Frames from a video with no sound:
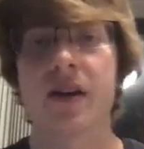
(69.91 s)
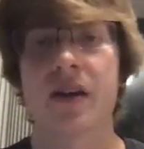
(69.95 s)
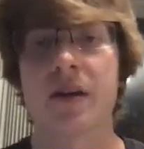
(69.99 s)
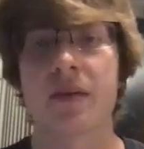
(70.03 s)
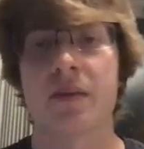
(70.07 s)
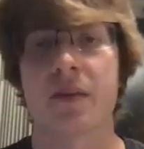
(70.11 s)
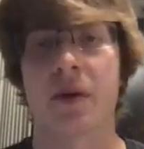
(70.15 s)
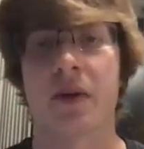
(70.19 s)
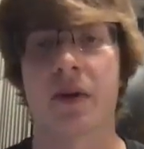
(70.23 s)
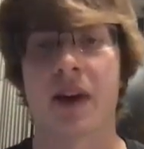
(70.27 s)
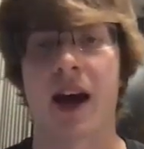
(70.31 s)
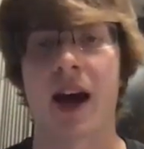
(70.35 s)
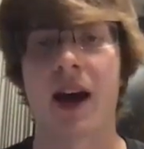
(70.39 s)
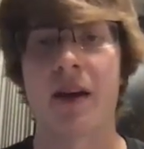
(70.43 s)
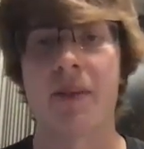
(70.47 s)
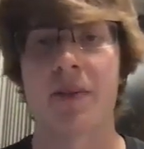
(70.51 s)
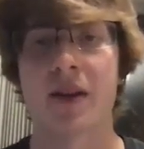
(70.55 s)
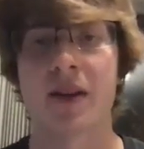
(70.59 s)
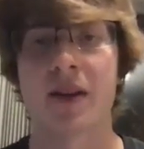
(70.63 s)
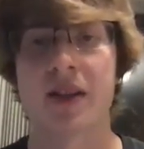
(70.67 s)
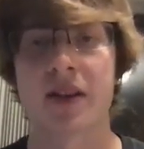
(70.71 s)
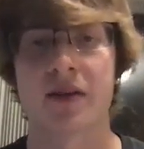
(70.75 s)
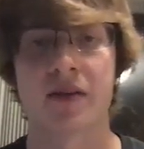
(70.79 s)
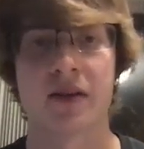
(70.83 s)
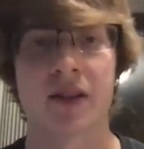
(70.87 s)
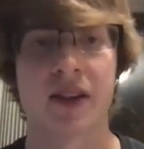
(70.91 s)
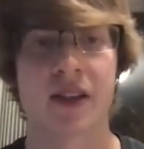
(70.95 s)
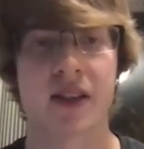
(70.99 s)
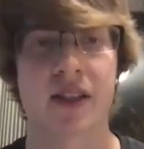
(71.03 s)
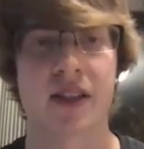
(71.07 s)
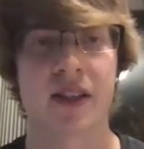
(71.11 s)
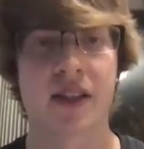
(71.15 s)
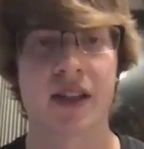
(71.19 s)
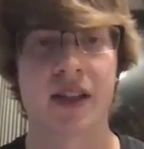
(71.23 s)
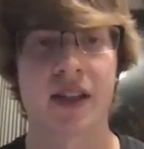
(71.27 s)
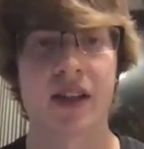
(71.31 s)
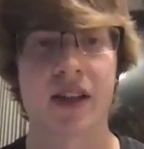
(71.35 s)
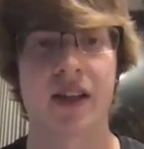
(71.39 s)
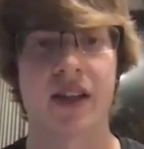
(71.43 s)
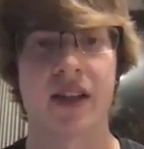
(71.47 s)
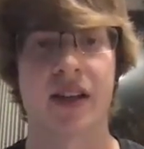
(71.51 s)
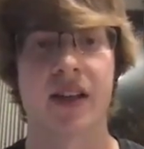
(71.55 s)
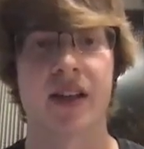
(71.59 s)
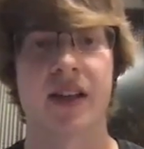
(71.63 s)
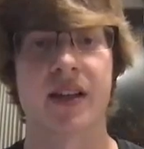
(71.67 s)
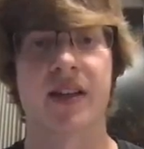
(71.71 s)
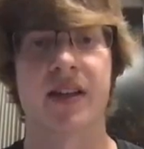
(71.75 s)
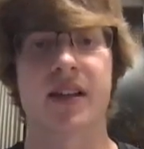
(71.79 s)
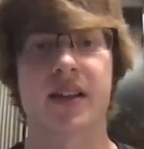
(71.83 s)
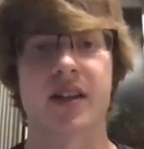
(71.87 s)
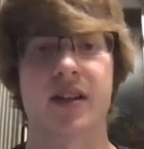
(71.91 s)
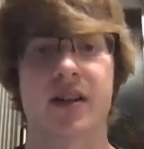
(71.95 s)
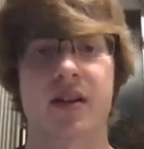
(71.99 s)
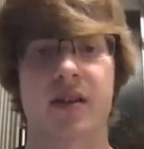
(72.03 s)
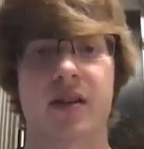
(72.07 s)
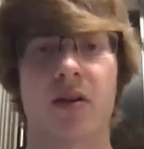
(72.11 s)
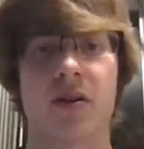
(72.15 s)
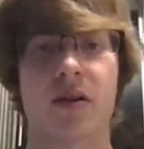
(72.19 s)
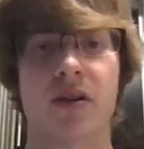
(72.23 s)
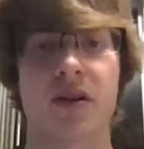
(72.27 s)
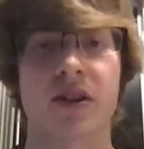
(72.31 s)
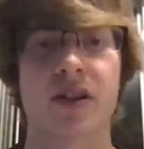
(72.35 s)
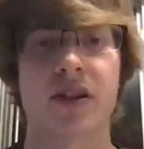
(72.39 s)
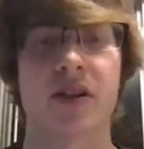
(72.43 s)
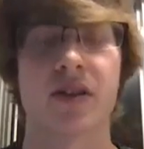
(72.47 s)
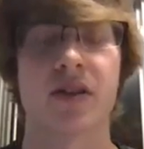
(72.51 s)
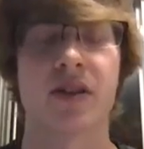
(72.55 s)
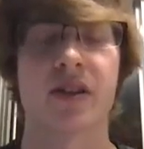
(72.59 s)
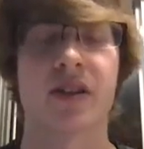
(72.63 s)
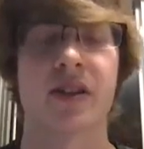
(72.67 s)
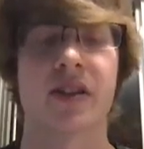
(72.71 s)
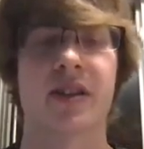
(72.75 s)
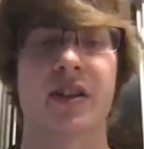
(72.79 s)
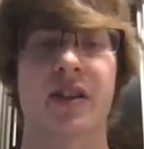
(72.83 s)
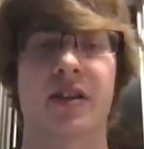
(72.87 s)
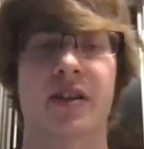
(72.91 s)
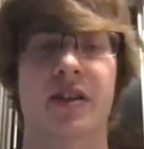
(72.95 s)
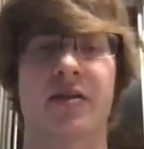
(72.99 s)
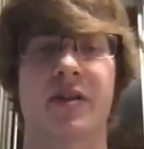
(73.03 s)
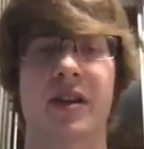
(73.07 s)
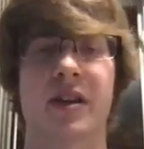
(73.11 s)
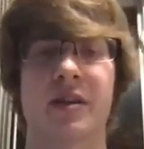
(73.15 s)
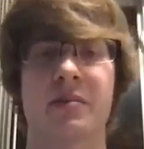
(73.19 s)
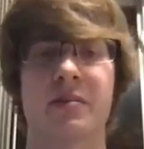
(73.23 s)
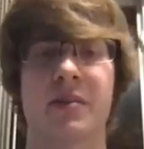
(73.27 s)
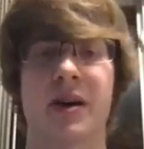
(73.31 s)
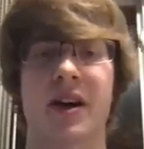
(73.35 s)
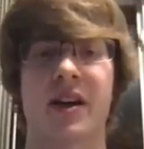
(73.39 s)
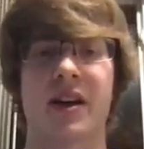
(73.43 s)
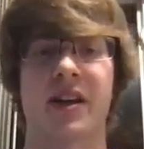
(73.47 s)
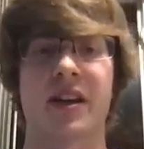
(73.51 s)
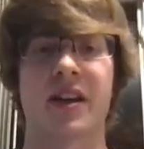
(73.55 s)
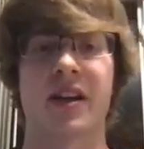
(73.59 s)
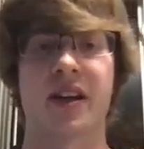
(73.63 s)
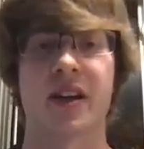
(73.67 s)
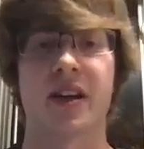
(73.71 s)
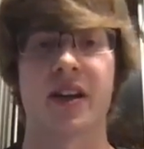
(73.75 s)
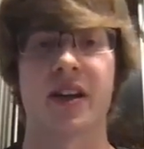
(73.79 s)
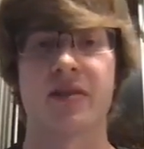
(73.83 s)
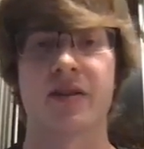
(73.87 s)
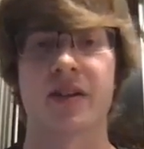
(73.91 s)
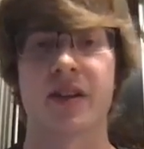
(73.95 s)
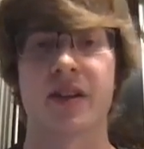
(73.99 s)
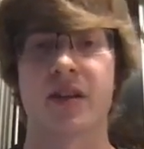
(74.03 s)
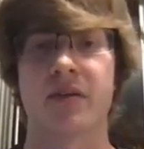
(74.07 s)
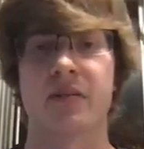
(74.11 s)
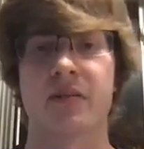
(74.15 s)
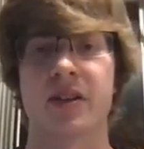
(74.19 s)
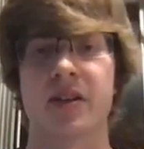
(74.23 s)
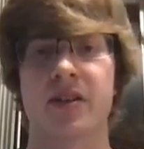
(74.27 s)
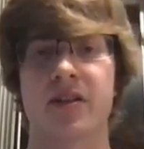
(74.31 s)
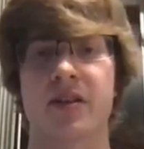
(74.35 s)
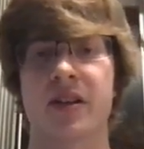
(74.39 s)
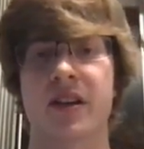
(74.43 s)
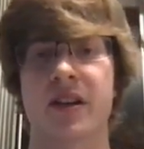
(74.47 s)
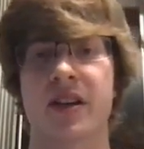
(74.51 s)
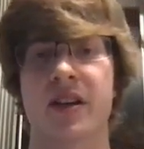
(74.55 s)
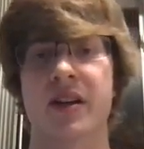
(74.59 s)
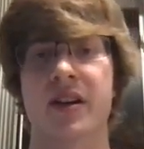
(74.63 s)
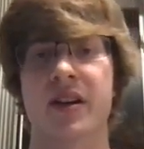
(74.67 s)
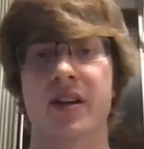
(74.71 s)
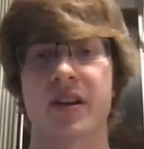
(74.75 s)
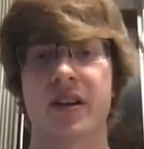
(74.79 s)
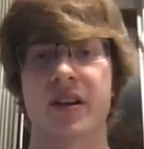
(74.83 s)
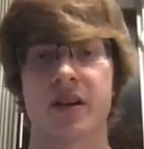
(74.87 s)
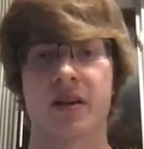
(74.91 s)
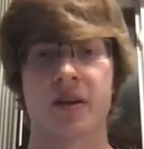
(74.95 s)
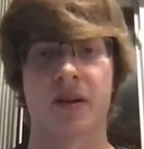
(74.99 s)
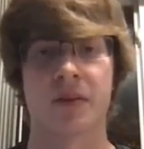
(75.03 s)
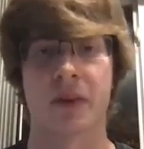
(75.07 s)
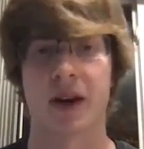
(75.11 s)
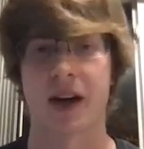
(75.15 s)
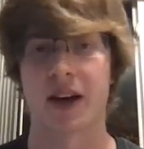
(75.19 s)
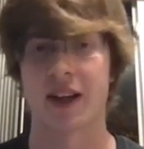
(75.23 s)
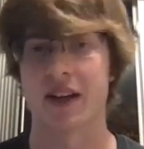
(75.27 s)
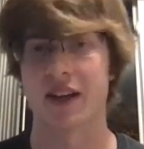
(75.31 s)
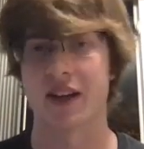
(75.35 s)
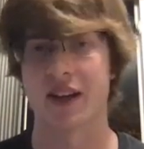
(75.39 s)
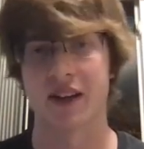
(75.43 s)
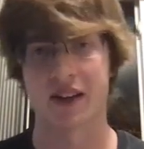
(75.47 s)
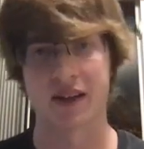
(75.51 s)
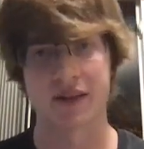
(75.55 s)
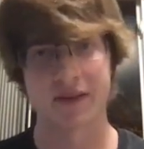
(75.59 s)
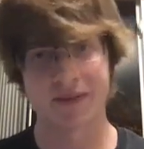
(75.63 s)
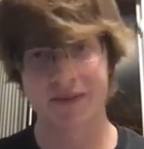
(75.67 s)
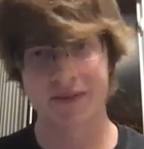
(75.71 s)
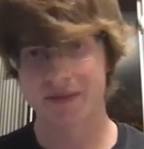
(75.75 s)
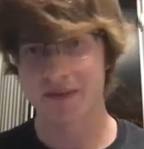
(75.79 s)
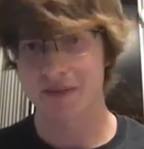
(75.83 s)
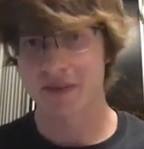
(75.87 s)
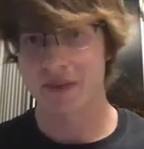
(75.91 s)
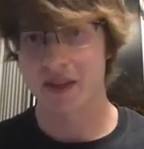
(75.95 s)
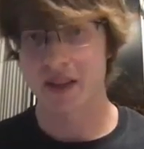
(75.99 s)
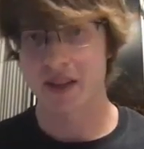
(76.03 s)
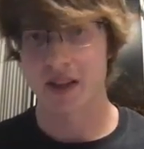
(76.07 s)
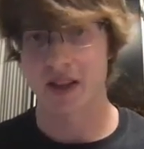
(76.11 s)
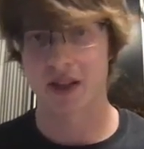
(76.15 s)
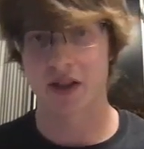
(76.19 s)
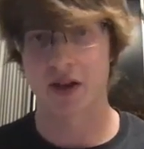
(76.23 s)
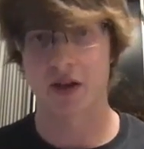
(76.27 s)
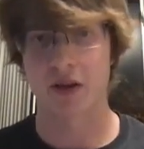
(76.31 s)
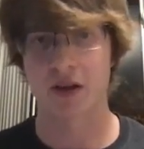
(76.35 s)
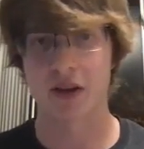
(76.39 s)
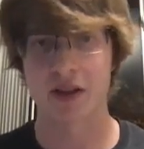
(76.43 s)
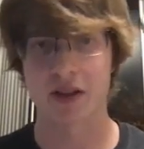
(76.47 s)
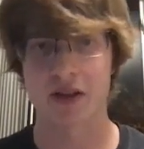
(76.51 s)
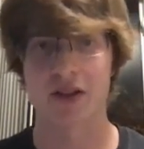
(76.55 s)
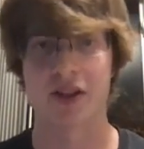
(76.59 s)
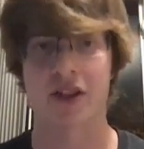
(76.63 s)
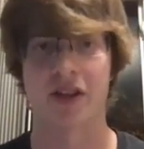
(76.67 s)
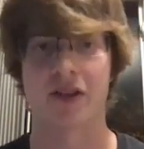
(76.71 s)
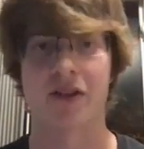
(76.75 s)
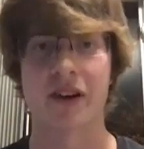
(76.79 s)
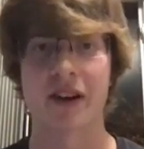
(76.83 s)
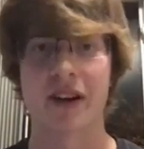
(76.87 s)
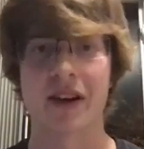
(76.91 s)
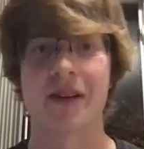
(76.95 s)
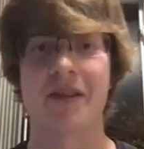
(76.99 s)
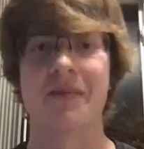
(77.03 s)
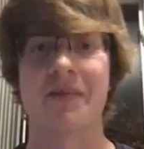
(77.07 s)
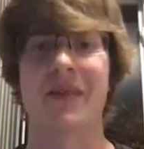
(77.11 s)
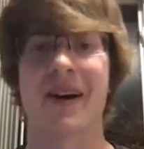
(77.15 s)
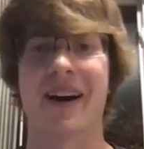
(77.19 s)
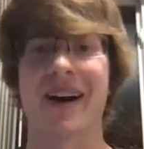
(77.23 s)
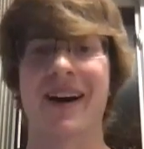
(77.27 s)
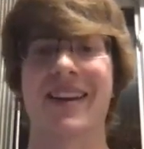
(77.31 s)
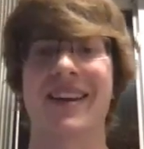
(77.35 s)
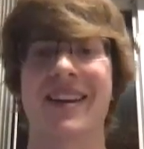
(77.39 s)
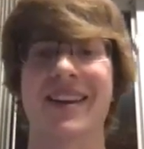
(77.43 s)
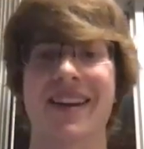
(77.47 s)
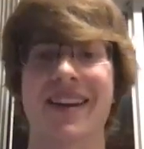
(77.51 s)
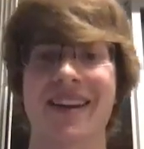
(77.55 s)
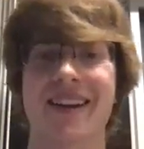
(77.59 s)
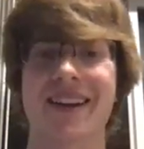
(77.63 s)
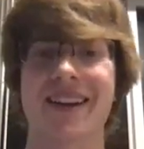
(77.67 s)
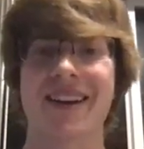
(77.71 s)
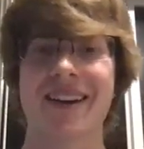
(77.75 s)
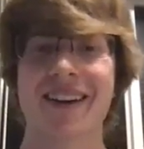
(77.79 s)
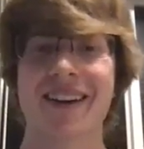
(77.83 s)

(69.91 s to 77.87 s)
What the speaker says: But what happens was this cortisol is secreted by the adrenal medullary, this cortisol is secreted by the